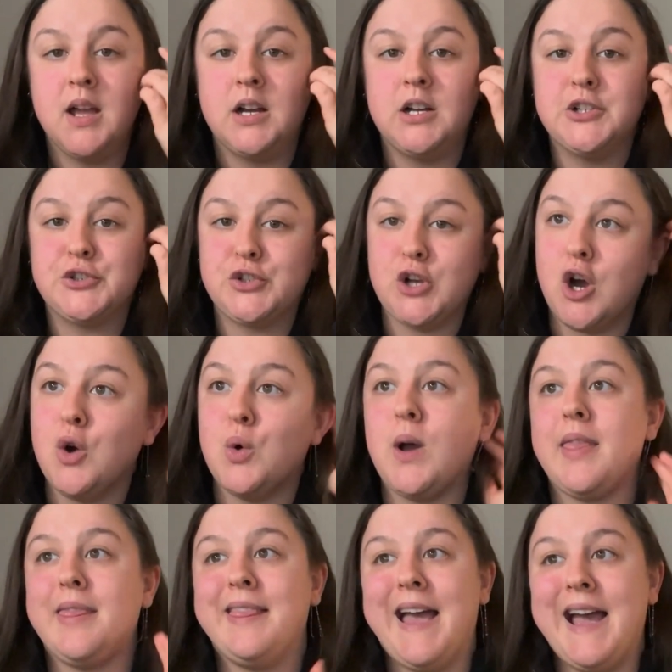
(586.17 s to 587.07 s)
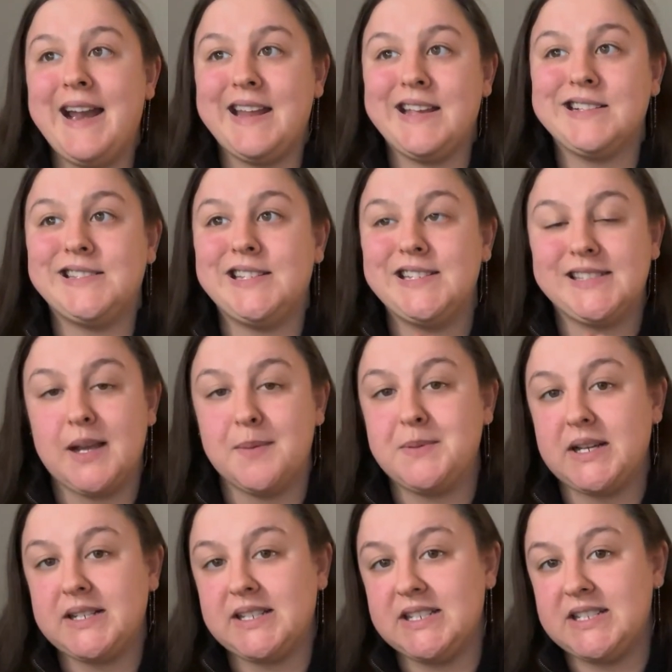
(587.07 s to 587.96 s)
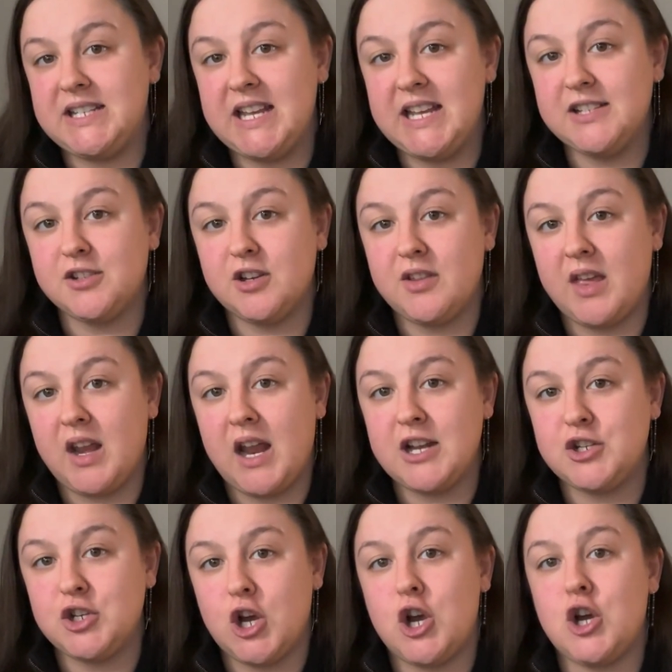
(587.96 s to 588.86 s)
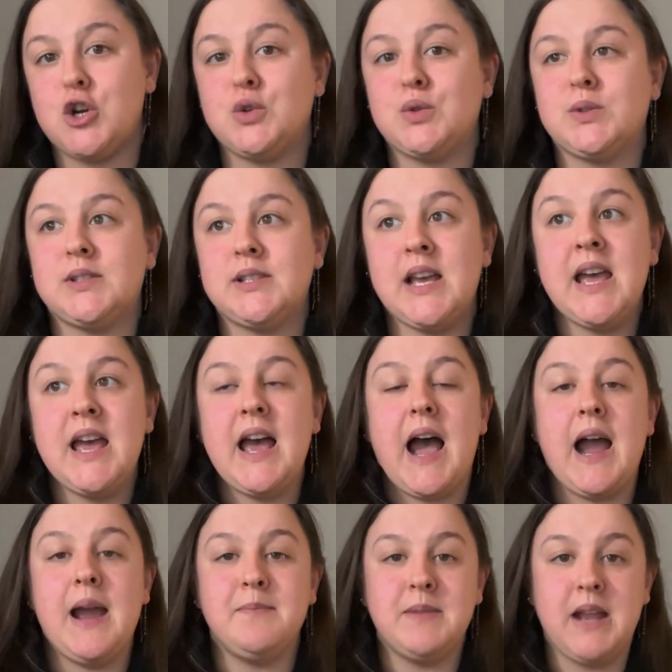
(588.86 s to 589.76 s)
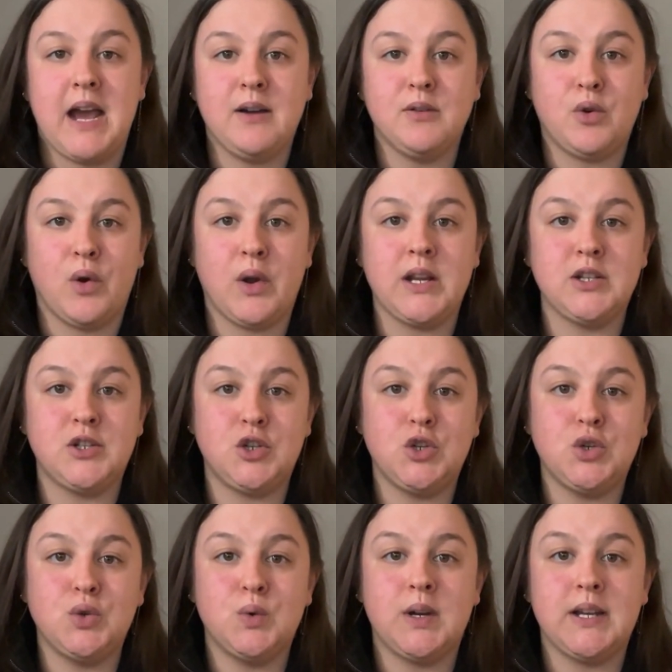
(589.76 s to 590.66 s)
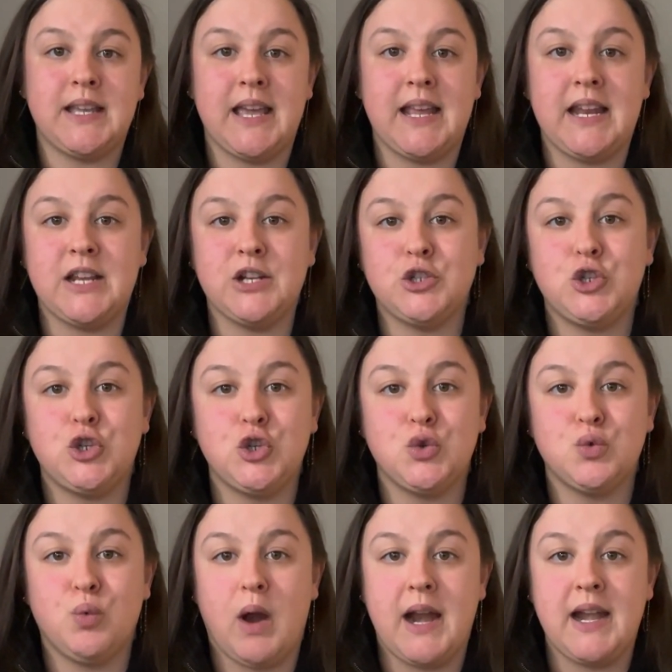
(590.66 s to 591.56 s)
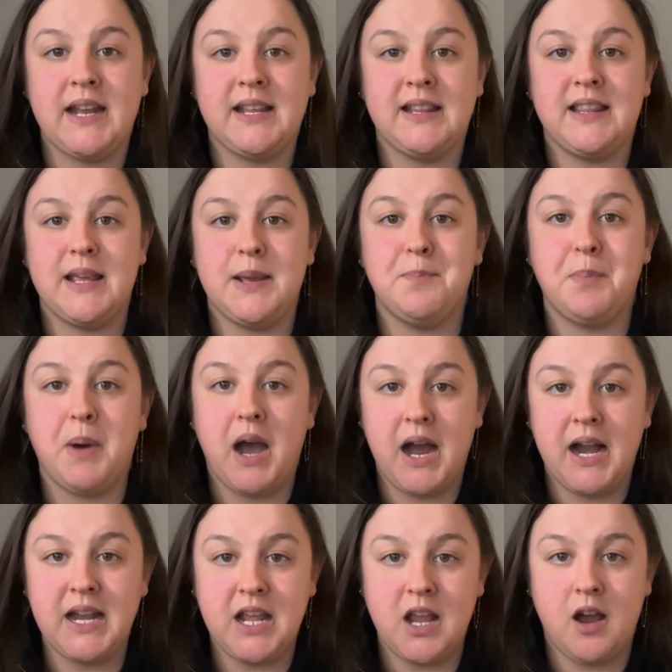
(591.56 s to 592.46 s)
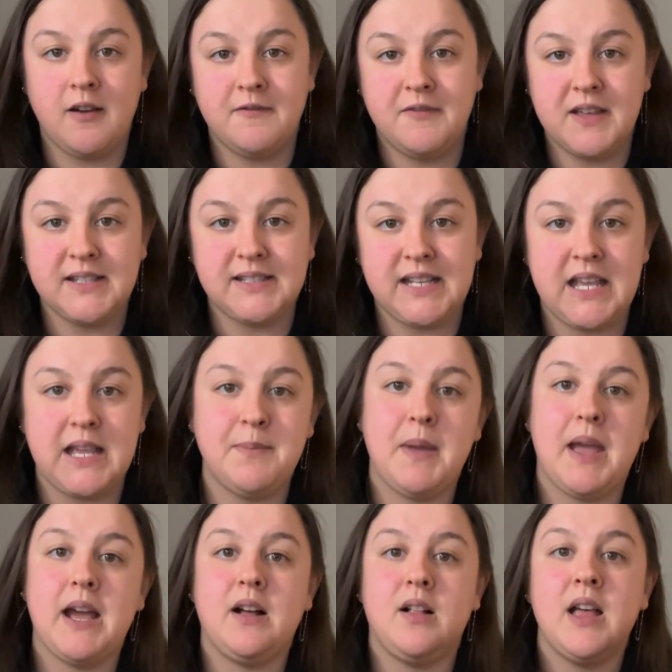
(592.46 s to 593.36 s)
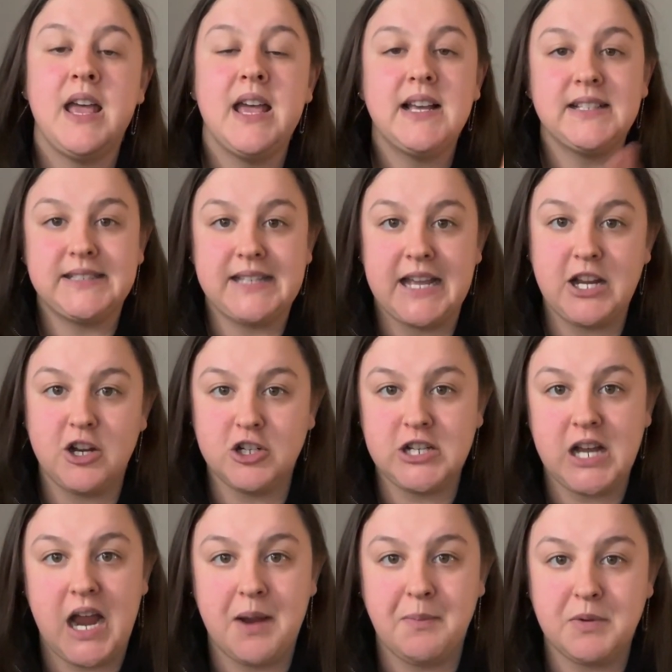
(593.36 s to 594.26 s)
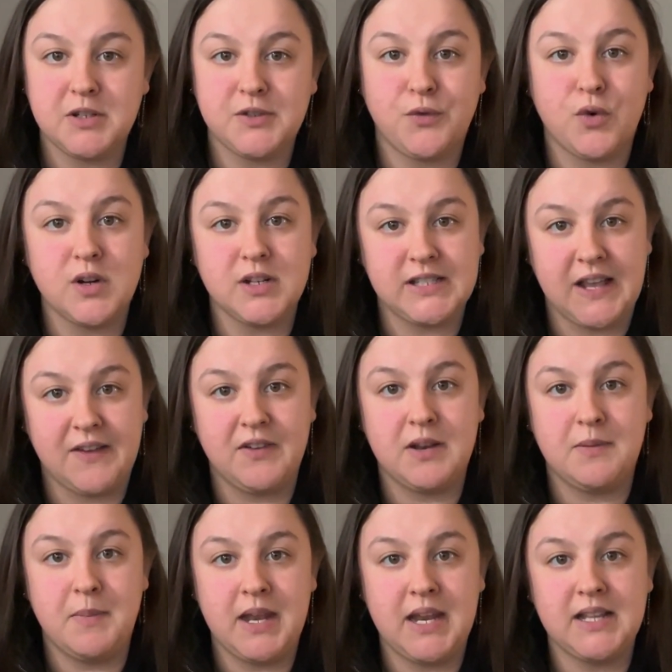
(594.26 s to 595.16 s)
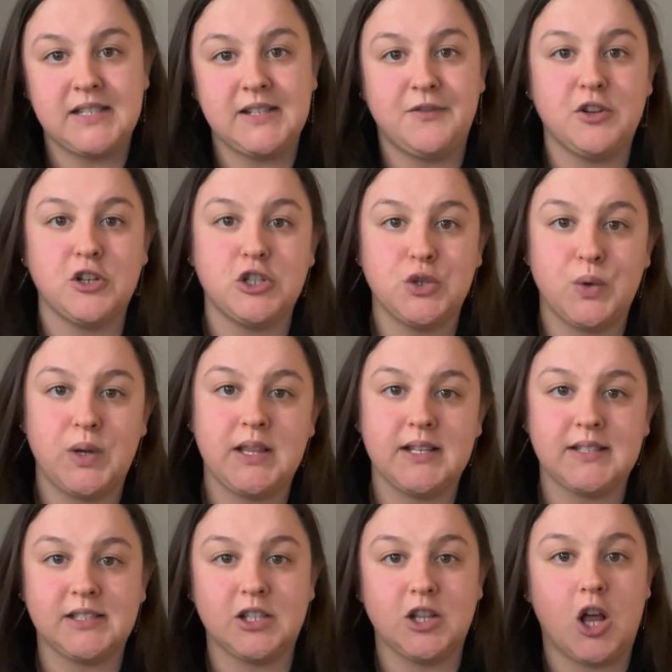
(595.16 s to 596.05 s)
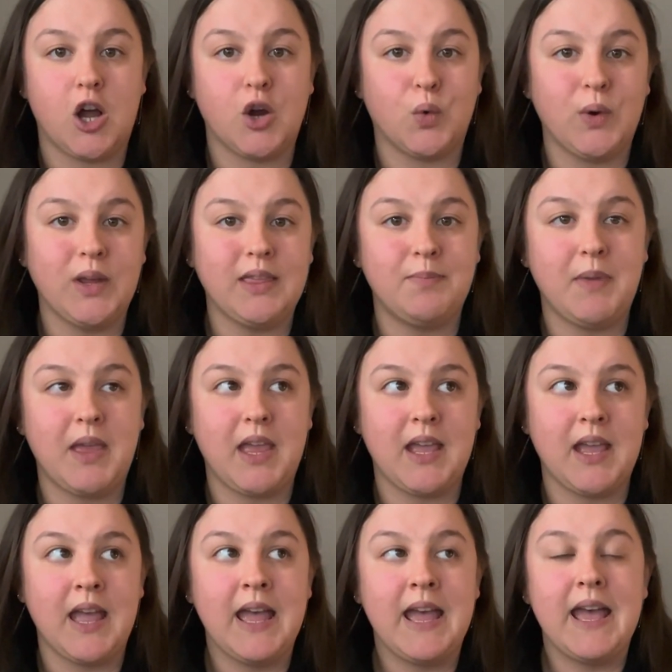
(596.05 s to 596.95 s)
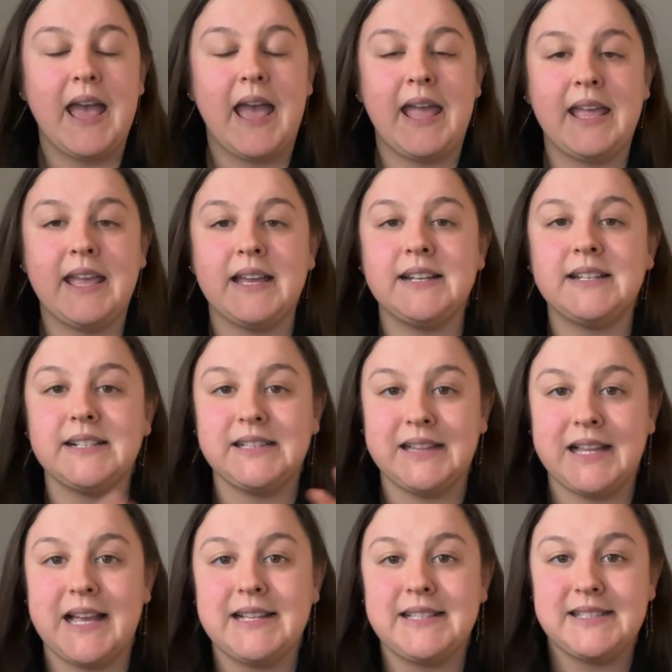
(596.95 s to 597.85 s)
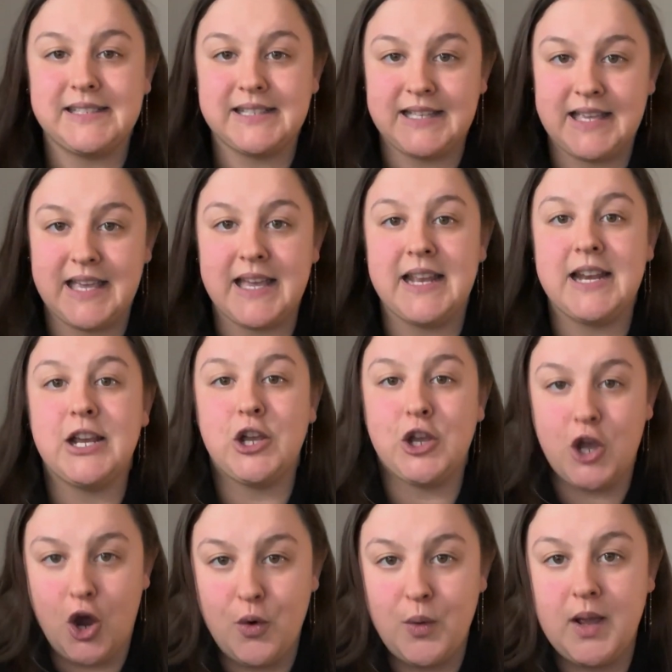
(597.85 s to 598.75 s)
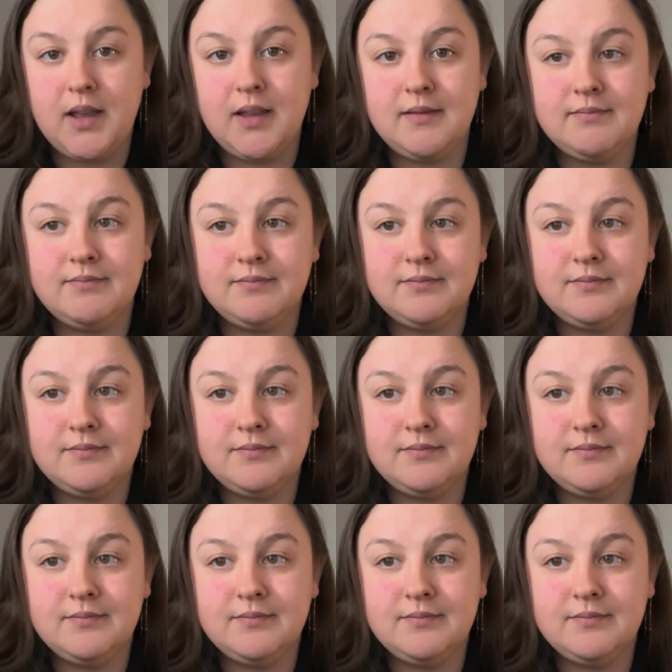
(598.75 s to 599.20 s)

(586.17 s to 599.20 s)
So that is the subject and teaser that I chose. I'm now going to get into writing the body of this email. Set your timers for 7 minutes if you're doing this along with me, and let's get going.